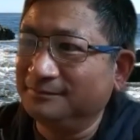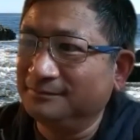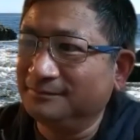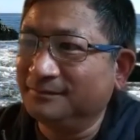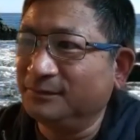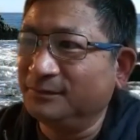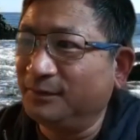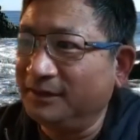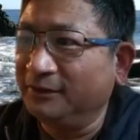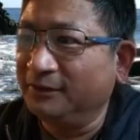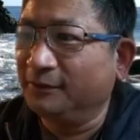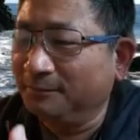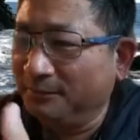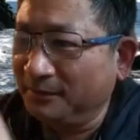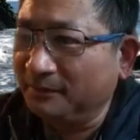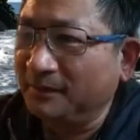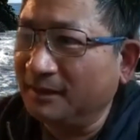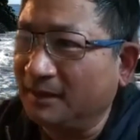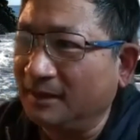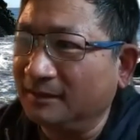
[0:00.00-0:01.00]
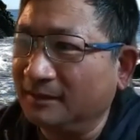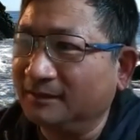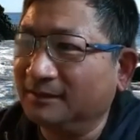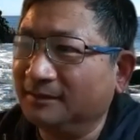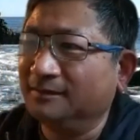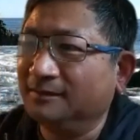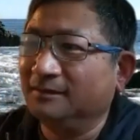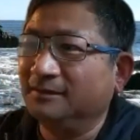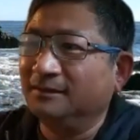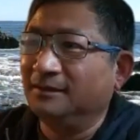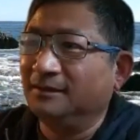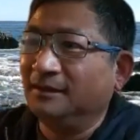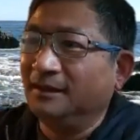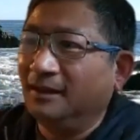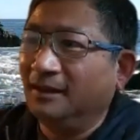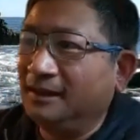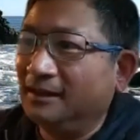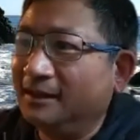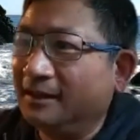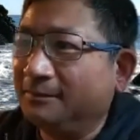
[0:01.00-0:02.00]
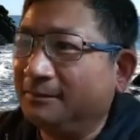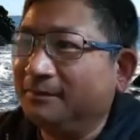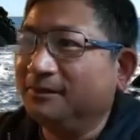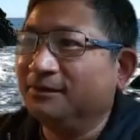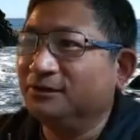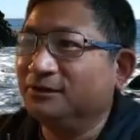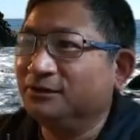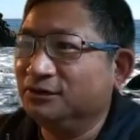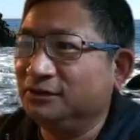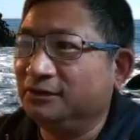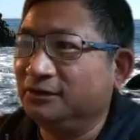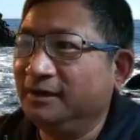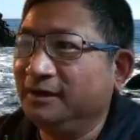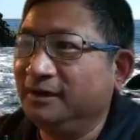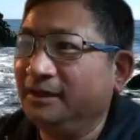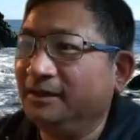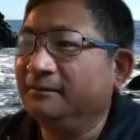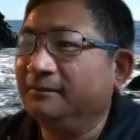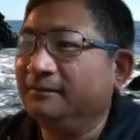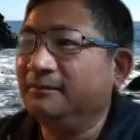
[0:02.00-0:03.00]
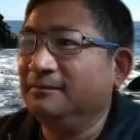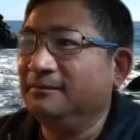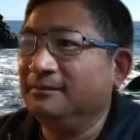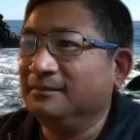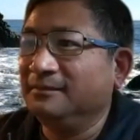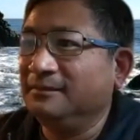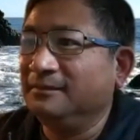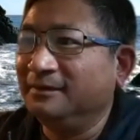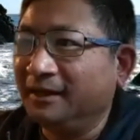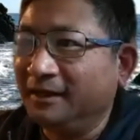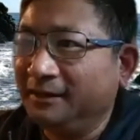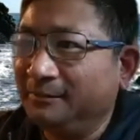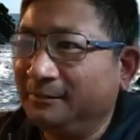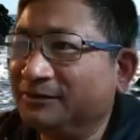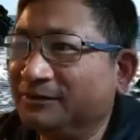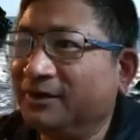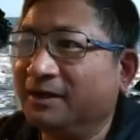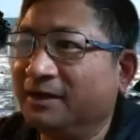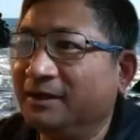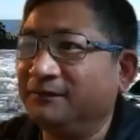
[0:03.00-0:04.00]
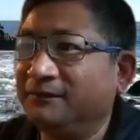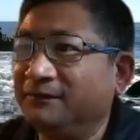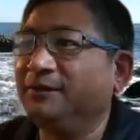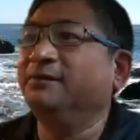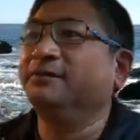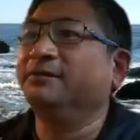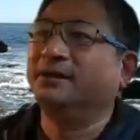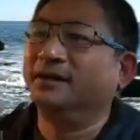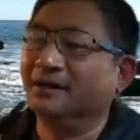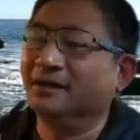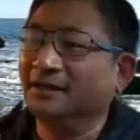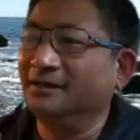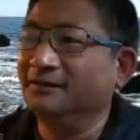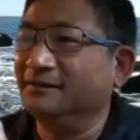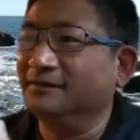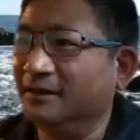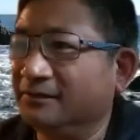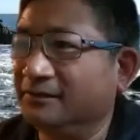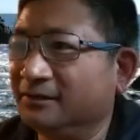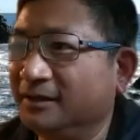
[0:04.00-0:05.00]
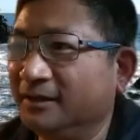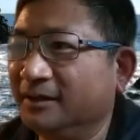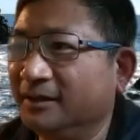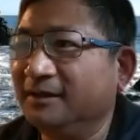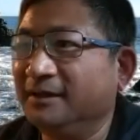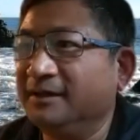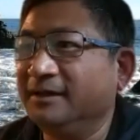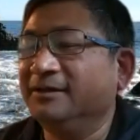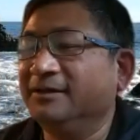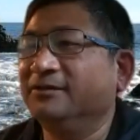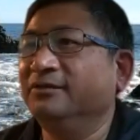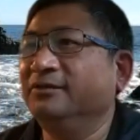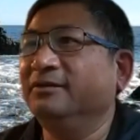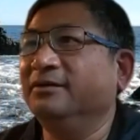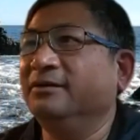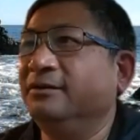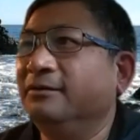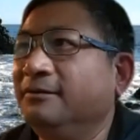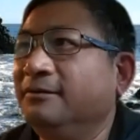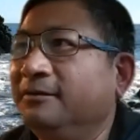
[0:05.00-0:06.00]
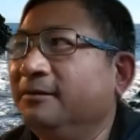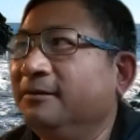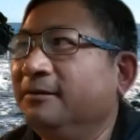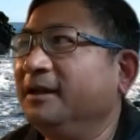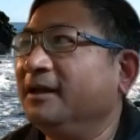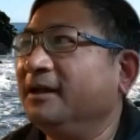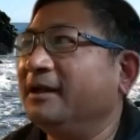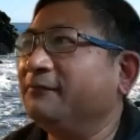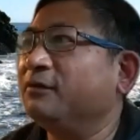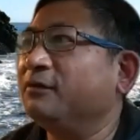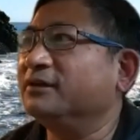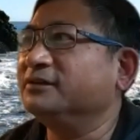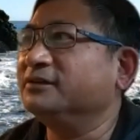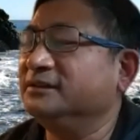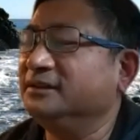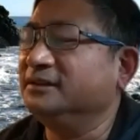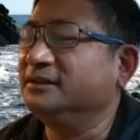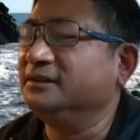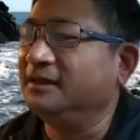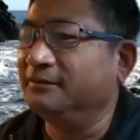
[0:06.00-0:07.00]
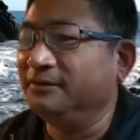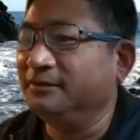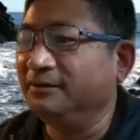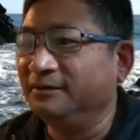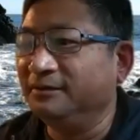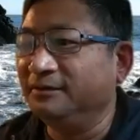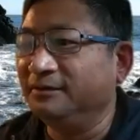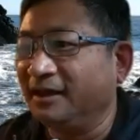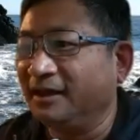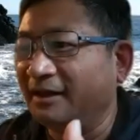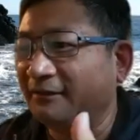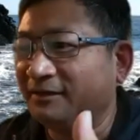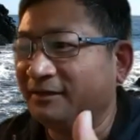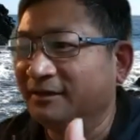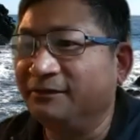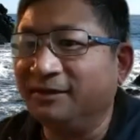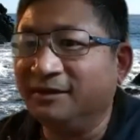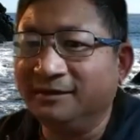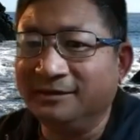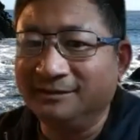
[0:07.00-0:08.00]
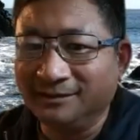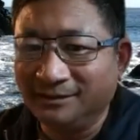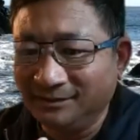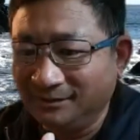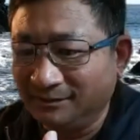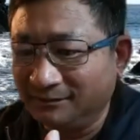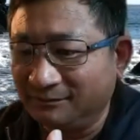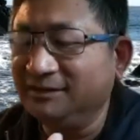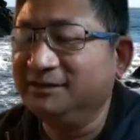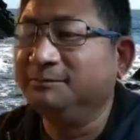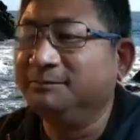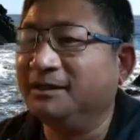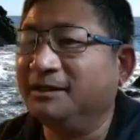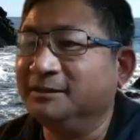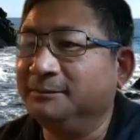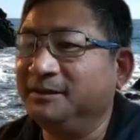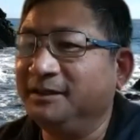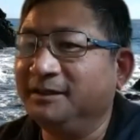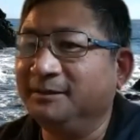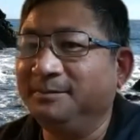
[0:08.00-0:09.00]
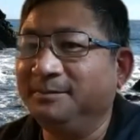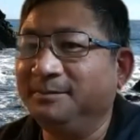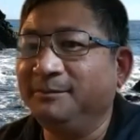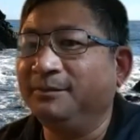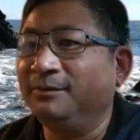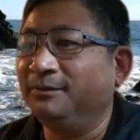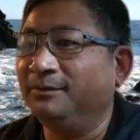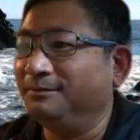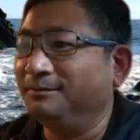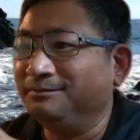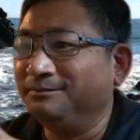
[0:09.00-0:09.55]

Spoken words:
what you build on end up showing 90% of your work essentially. So, of course, they have different responsibility. People